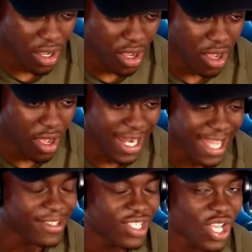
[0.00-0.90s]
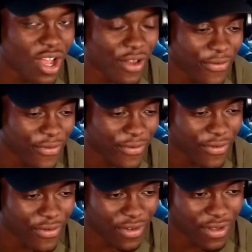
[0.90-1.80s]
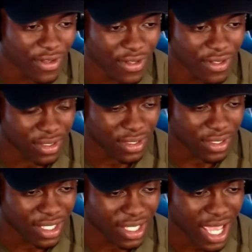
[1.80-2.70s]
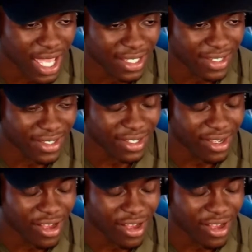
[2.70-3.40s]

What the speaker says: Oh, that's tough. It's